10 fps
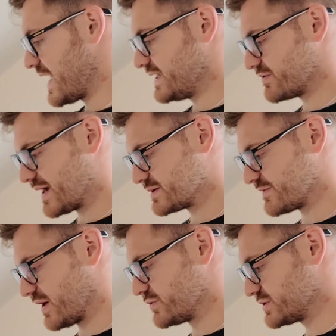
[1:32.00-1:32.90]
80 grams
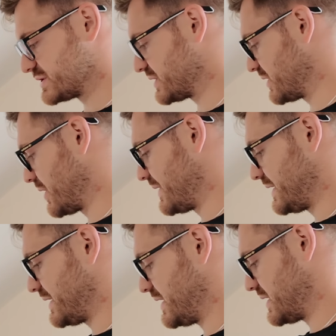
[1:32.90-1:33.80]
of oats going
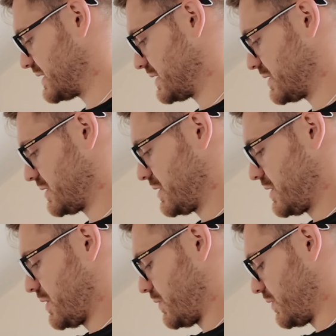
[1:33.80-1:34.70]
in there.
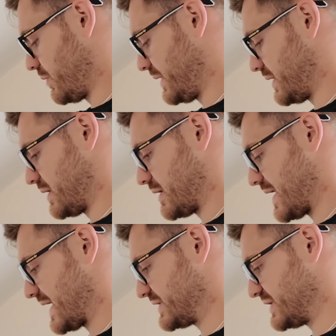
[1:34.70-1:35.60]
What we are
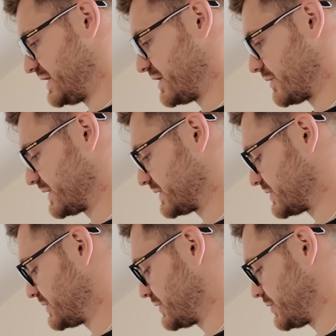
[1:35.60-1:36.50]
actually going
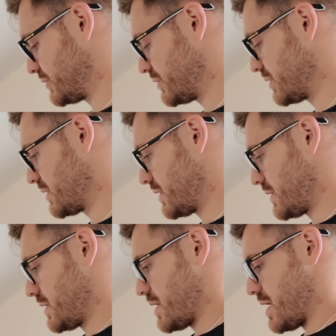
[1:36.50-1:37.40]
to do
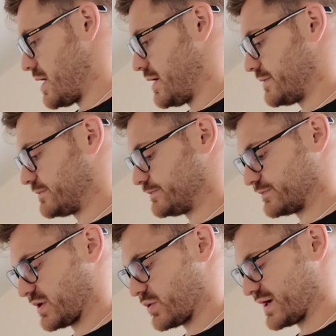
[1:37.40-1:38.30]

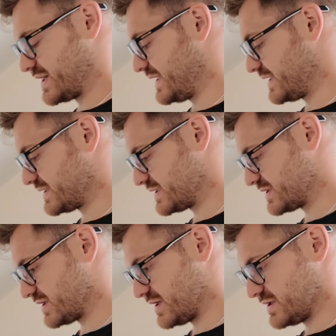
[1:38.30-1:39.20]
quickly
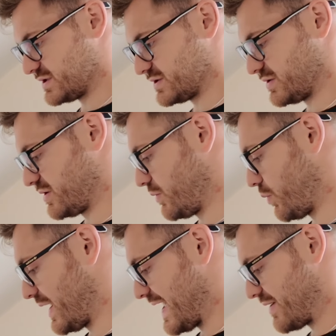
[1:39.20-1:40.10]
is
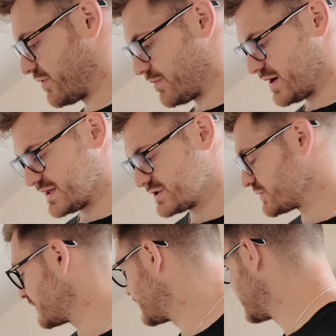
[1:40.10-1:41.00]
weigh out my
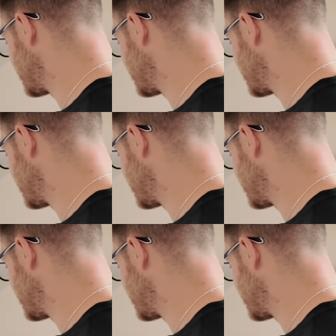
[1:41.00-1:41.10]
salt for